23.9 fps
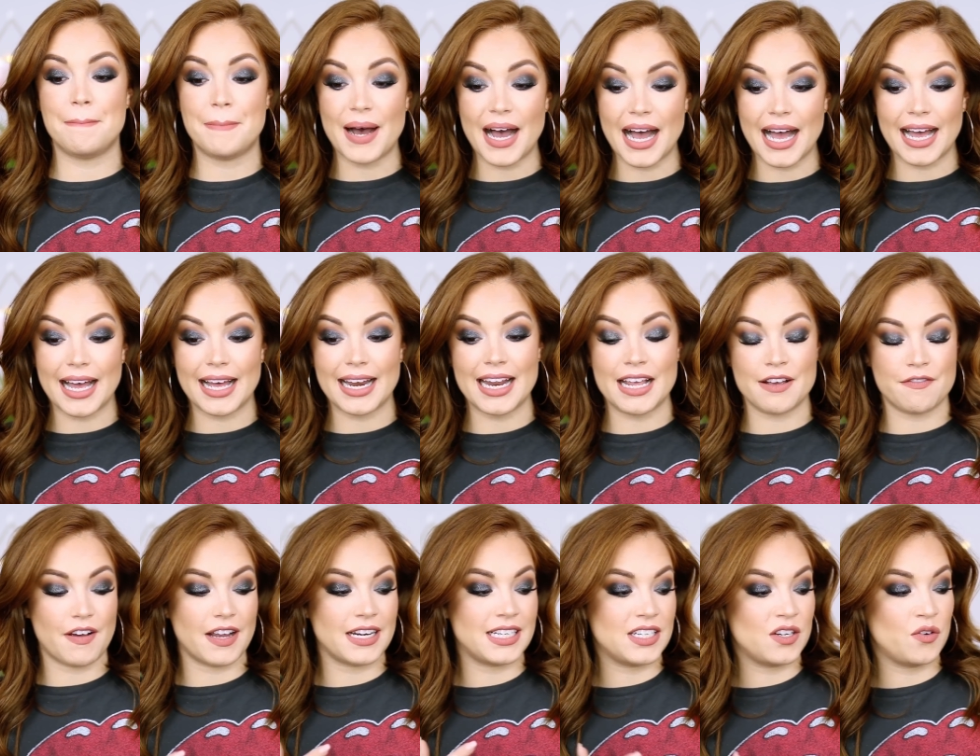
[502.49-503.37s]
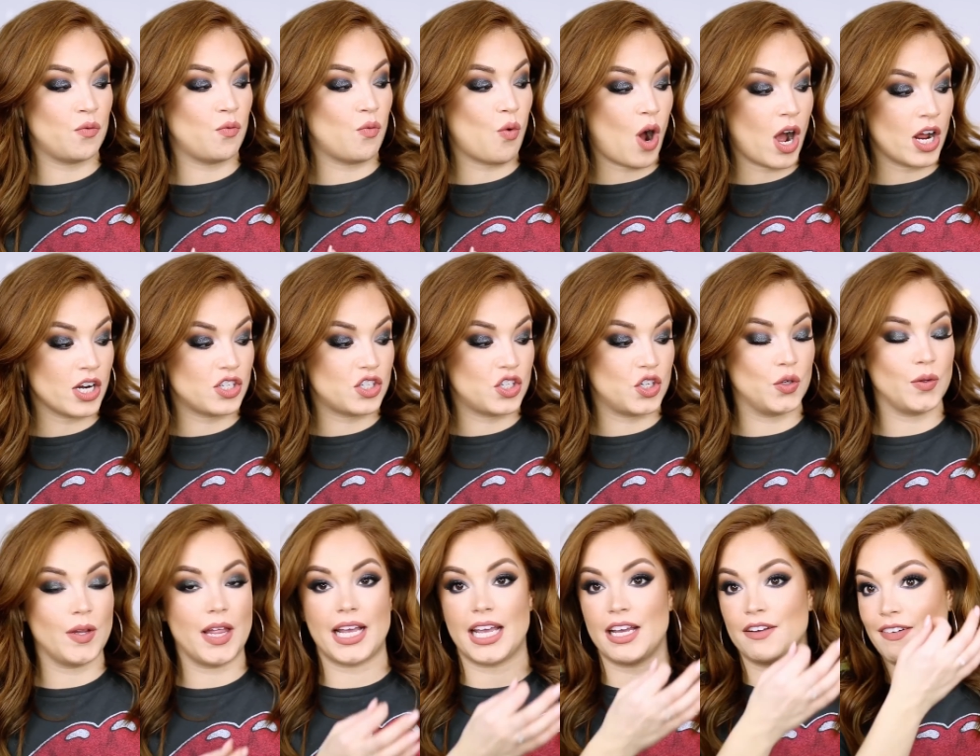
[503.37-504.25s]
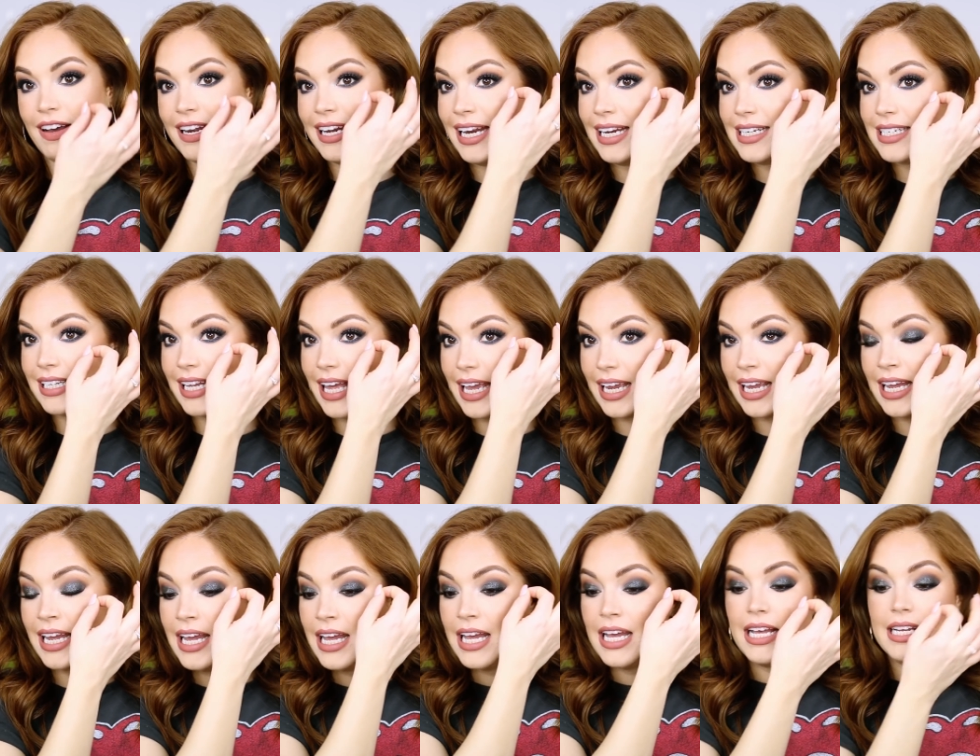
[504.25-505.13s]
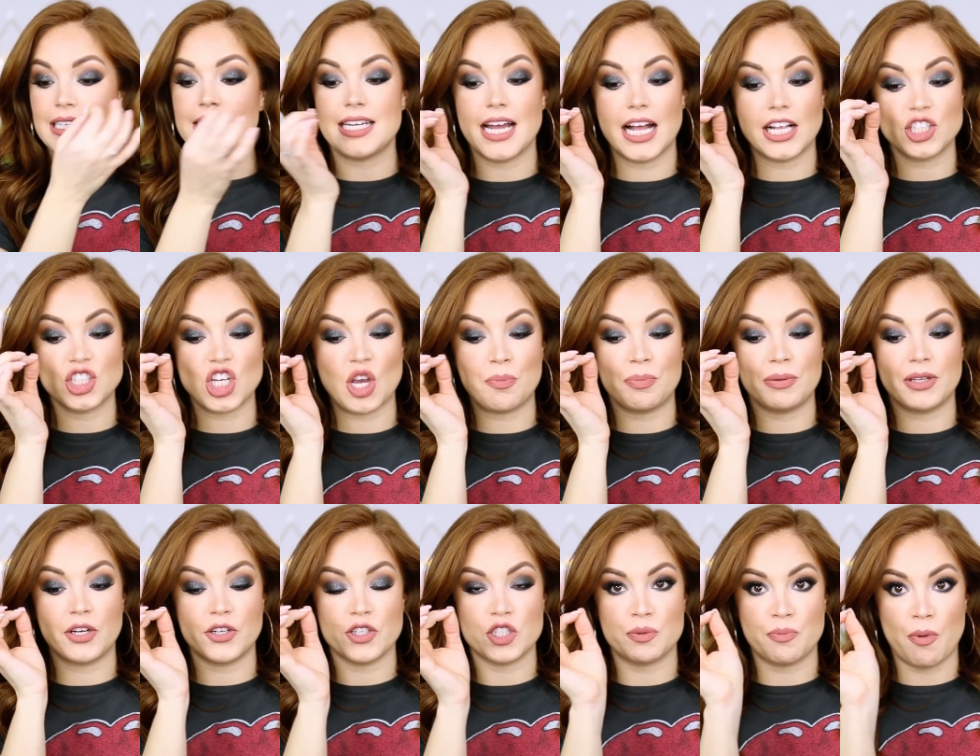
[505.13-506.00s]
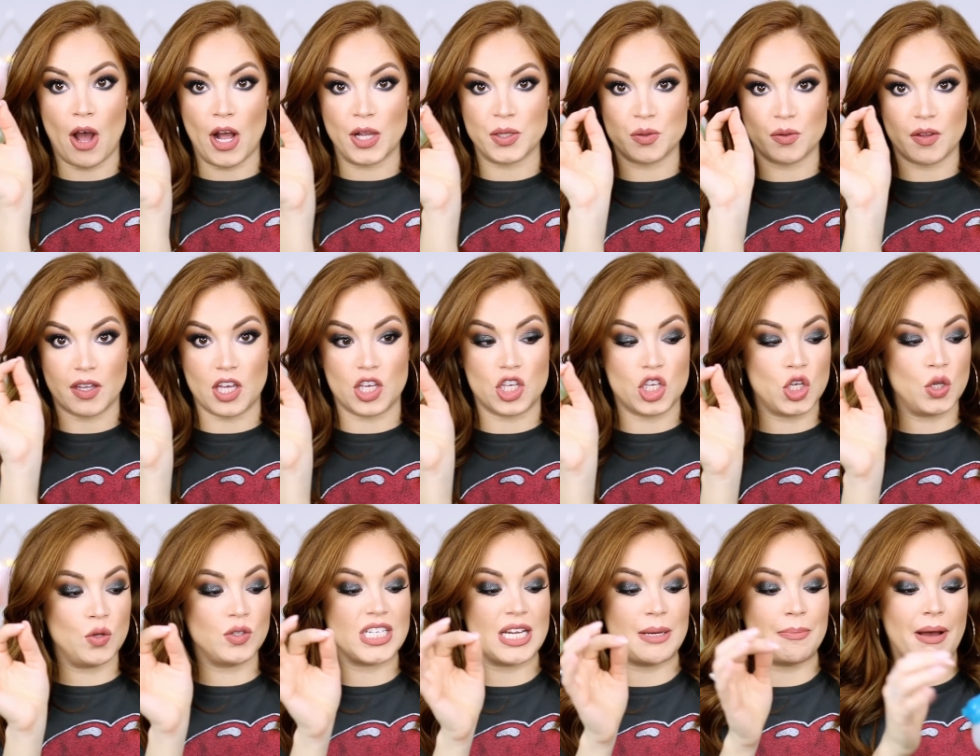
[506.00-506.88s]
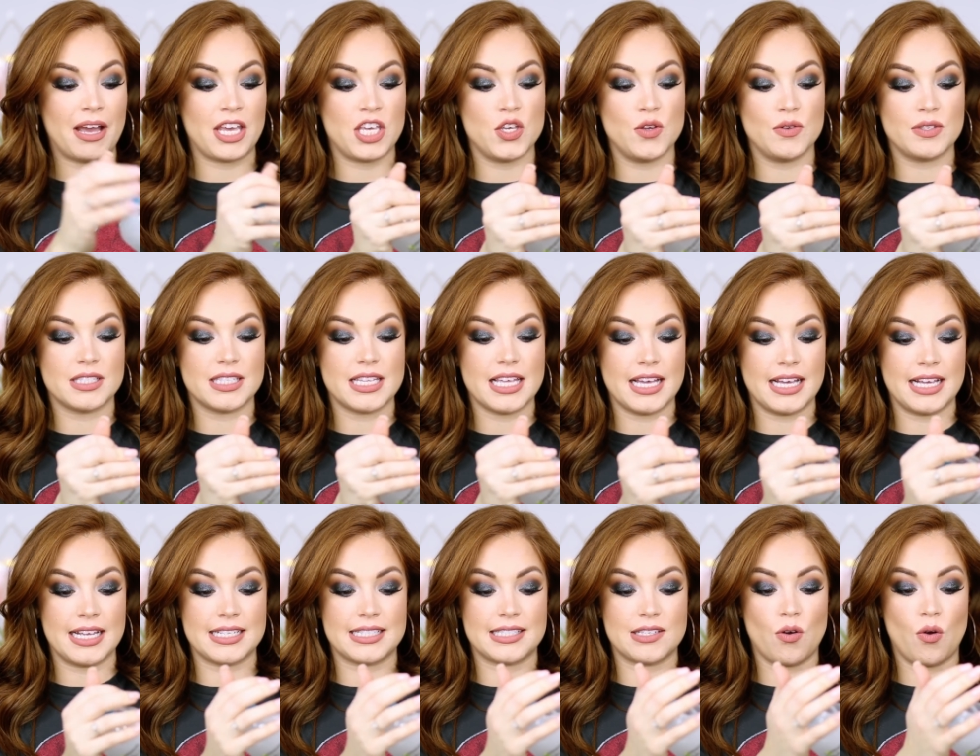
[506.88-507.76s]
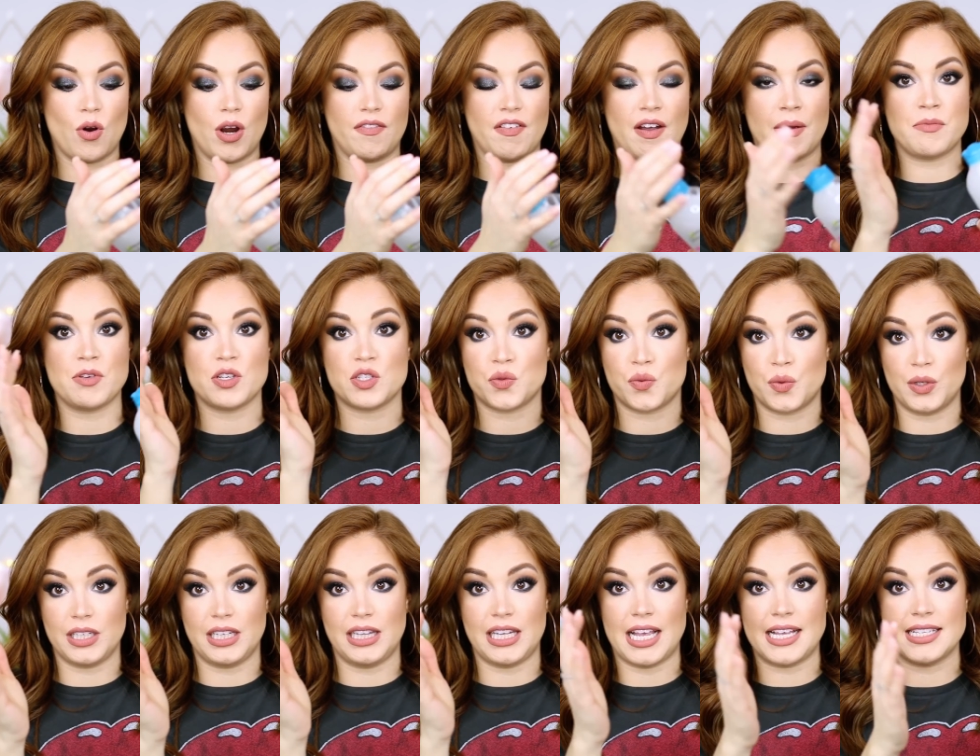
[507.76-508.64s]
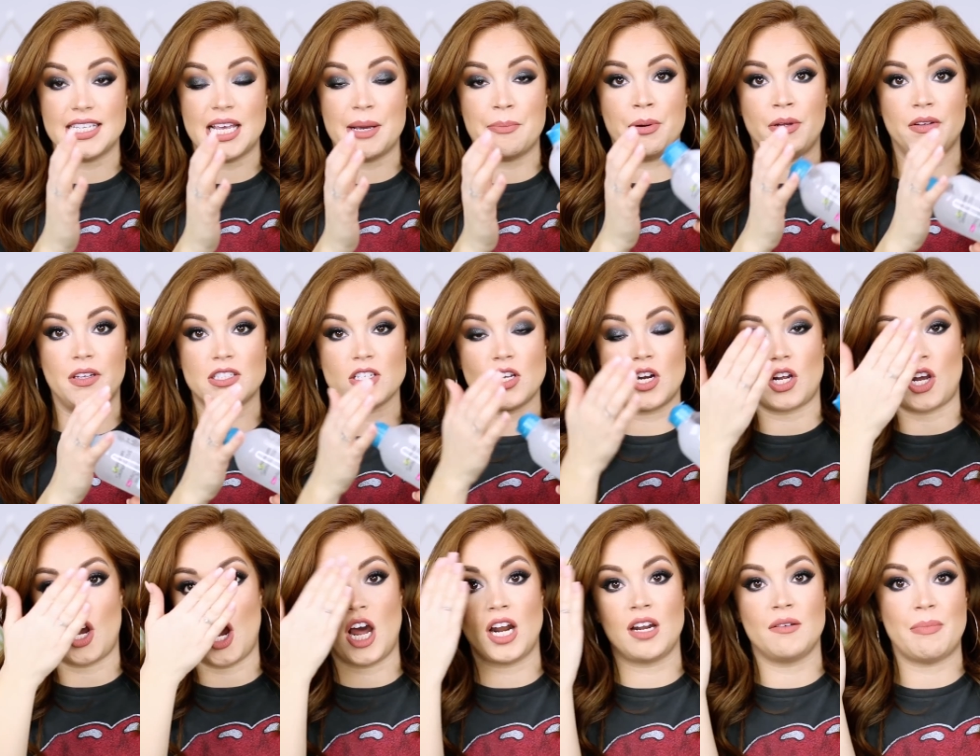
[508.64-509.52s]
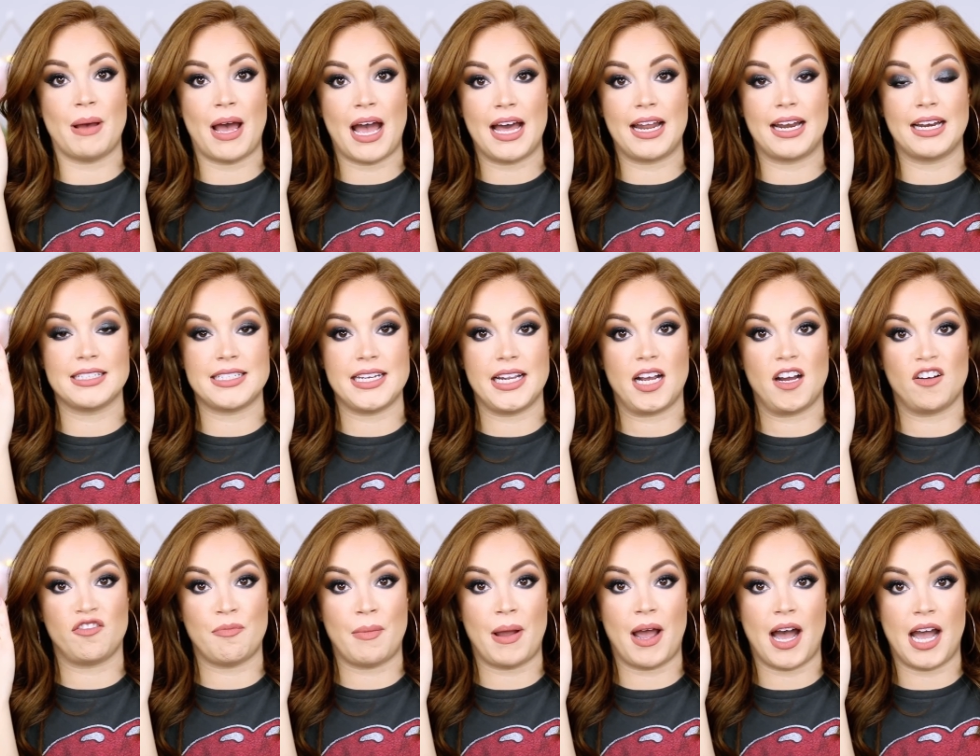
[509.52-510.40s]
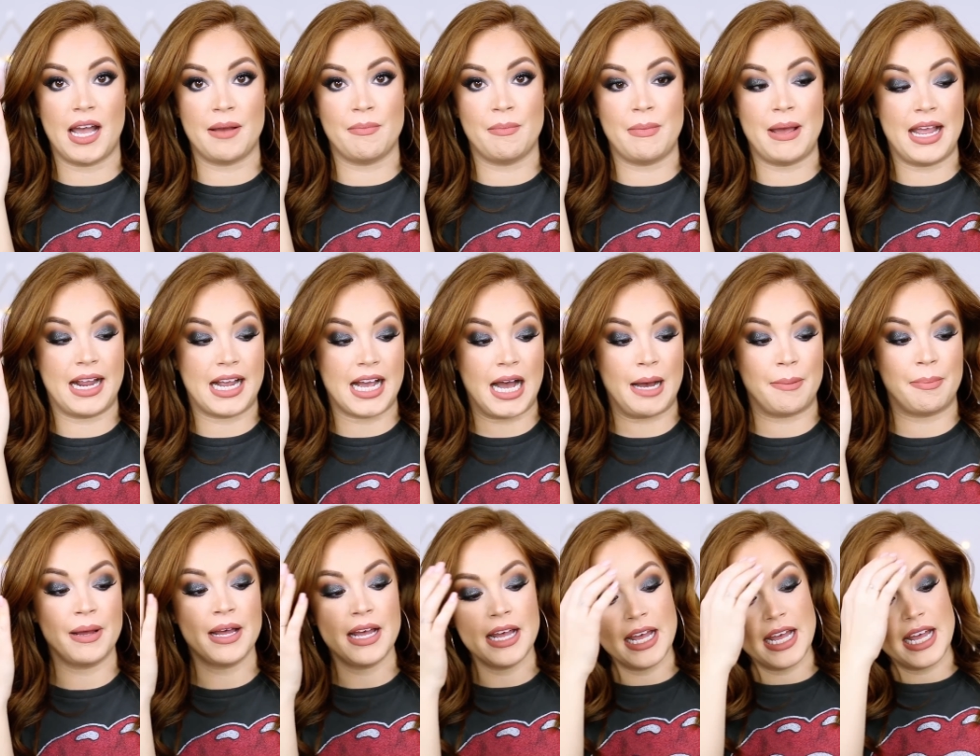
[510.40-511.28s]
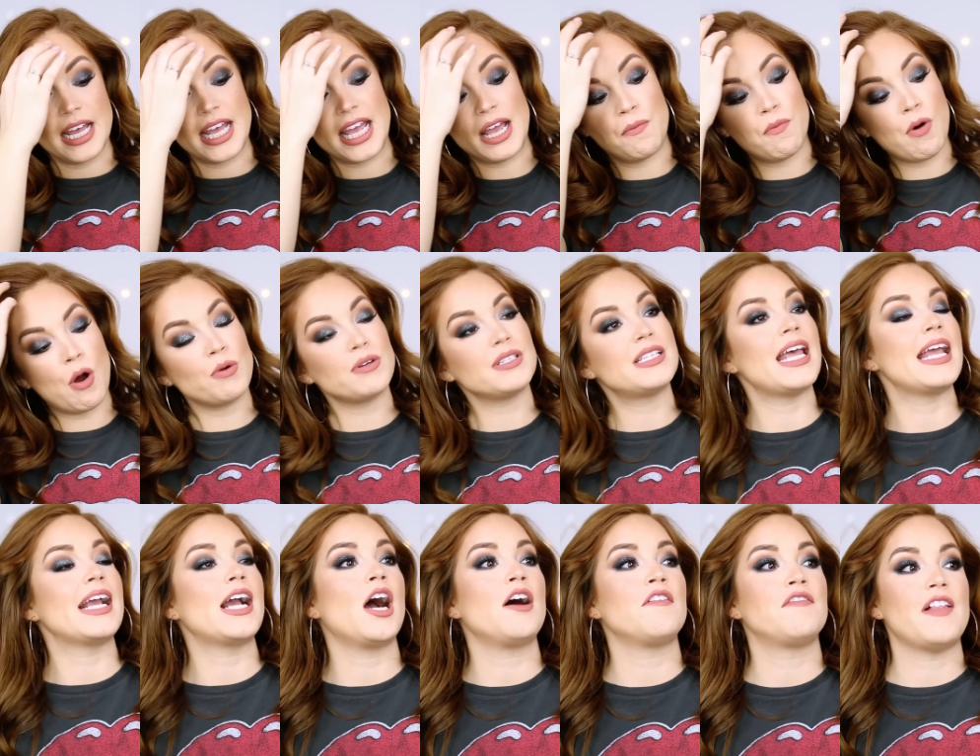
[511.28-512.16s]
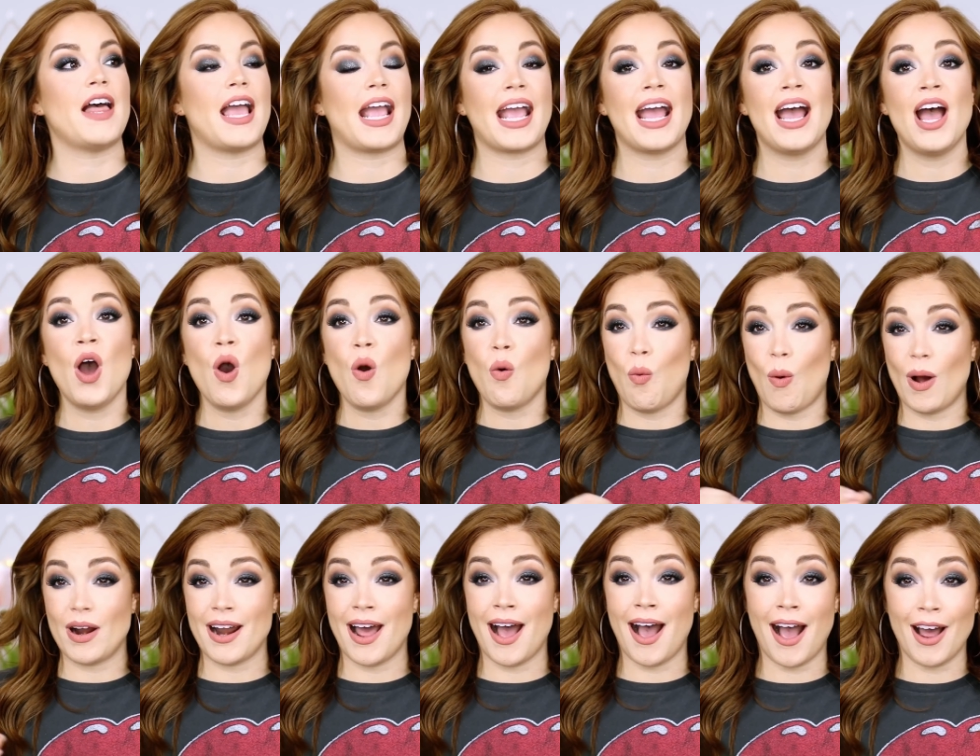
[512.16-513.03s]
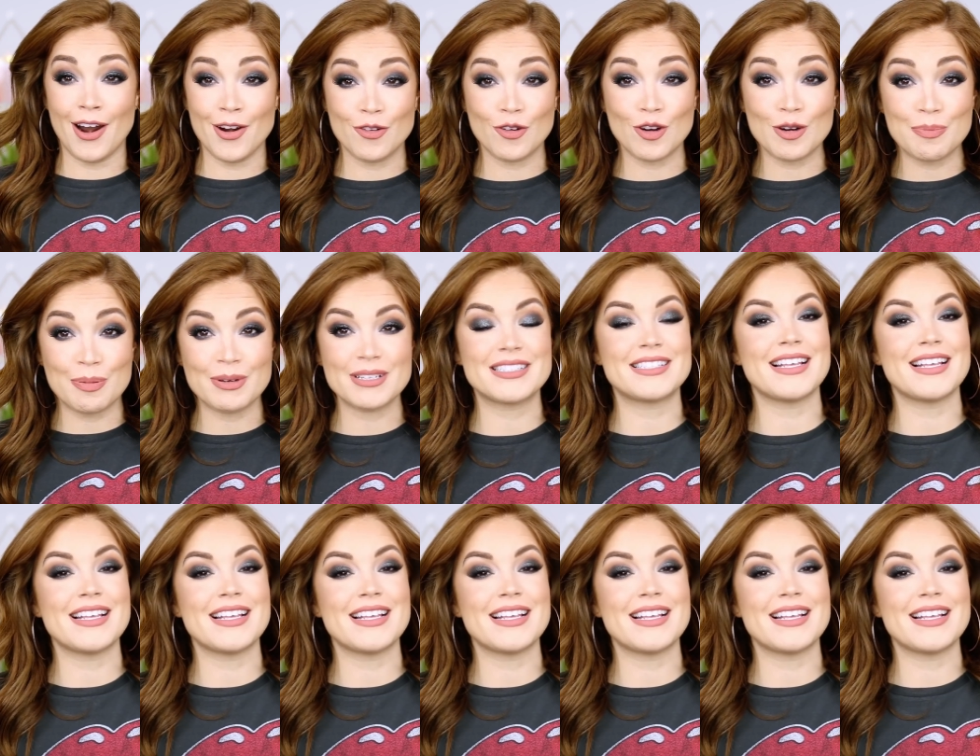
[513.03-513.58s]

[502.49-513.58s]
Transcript: but if I didn't want to, like if I need to like touch up little spots with like a q-tip i use this or if i'm just really lazy i put this on a cotton pad and take off my eye makeup it won't take off like 100%